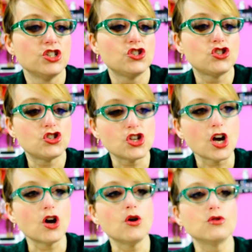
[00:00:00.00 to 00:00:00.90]

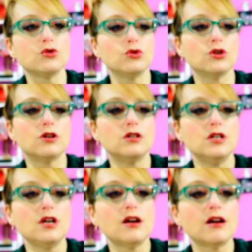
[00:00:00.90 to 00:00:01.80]
So cool.
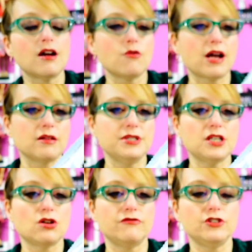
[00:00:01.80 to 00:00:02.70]
Oh wow, let me
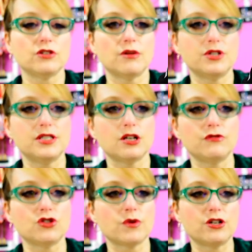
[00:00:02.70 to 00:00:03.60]
take off your, I want to take off
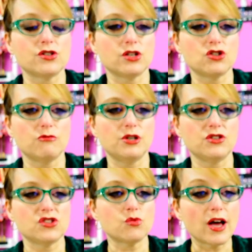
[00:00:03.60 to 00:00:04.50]
your sweater so I can show everybody
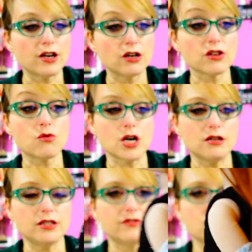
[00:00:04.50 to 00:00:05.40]
the sweater, the
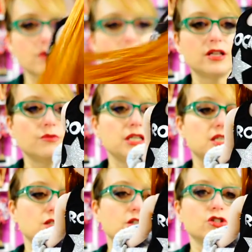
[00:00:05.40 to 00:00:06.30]
quality of the sweater, and then we can
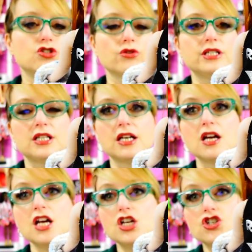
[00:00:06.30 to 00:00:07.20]
take a look at your jointing.
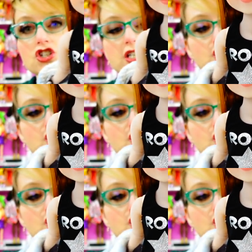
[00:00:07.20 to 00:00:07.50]
She